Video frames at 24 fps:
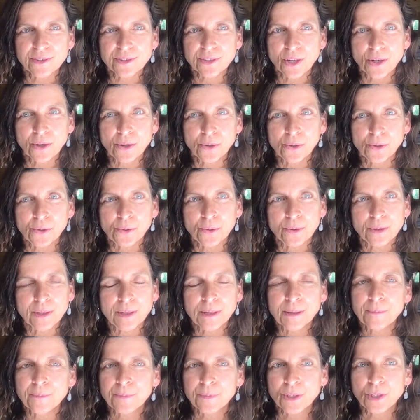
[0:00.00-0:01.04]
So,
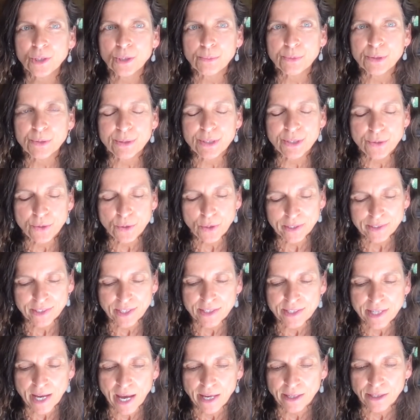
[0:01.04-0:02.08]
between
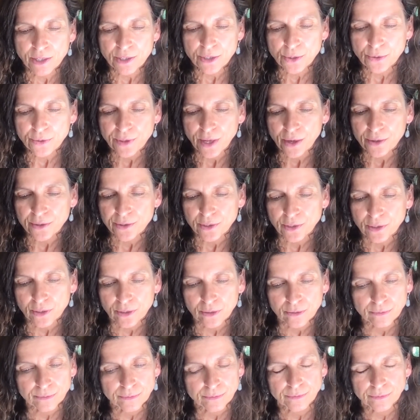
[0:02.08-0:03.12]
2010 and
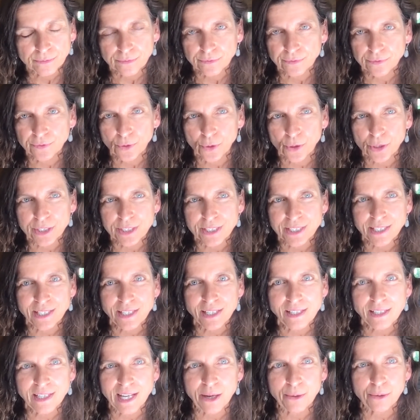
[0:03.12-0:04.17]

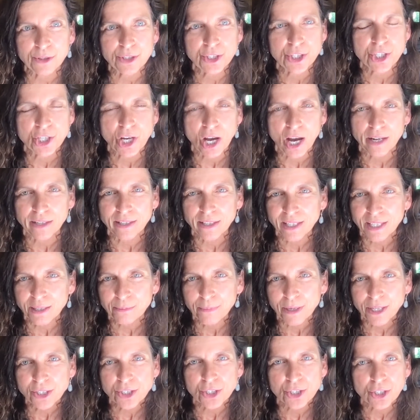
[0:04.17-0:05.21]
2014, I was jotting
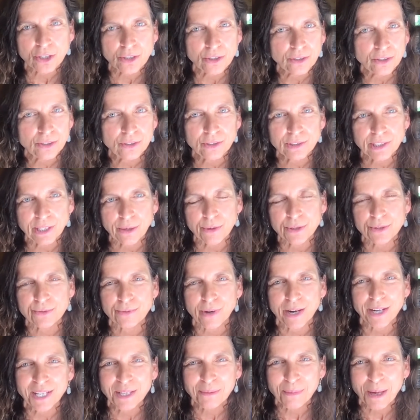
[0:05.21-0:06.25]
in my journals. I was
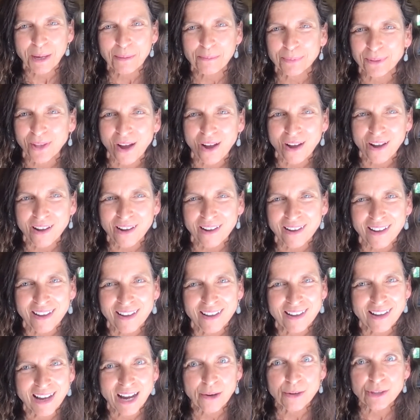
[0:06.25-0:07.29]
writing my blog.
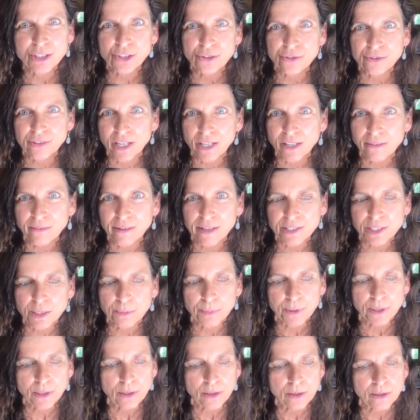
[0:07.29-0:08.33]
I was creating
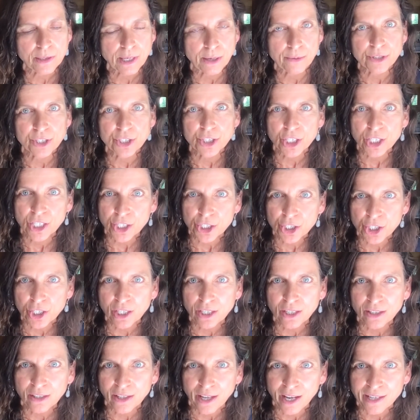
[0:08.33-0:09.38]
recipes. I was
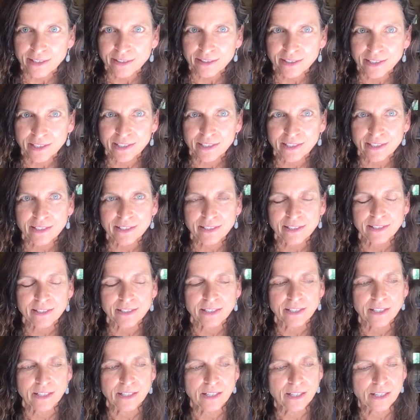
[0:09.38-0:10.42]
teaching
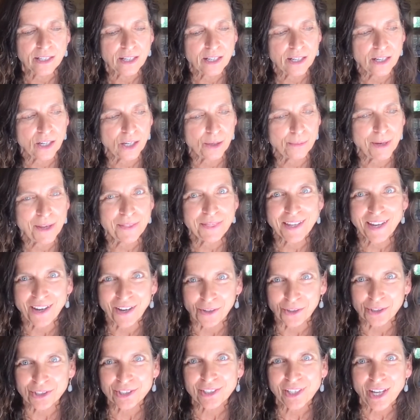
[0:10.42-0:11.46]
classes at the
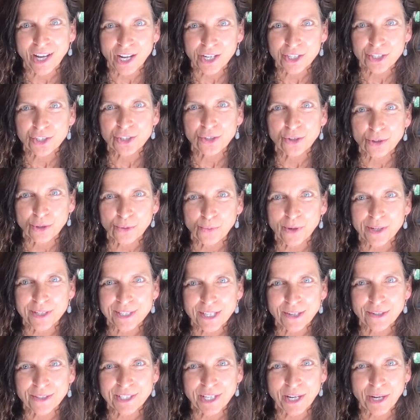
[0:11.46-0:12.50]
Elks Lodge, the one
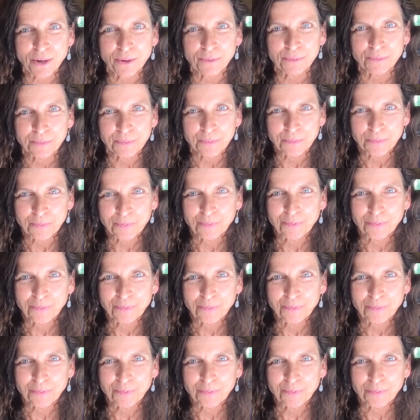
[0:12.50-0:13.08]
downtown.